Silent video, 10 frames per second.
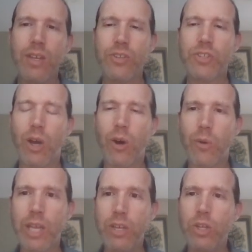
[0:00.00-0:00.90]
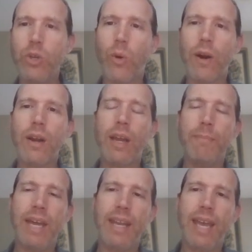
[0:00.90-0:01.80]
So in New York,
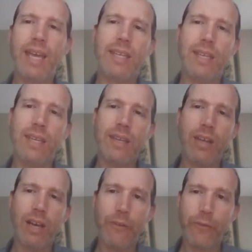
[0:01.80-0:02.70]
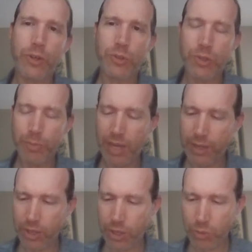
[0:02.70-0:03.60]
Manhattan, uh, first
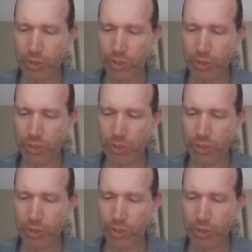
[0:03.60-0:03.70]
responders,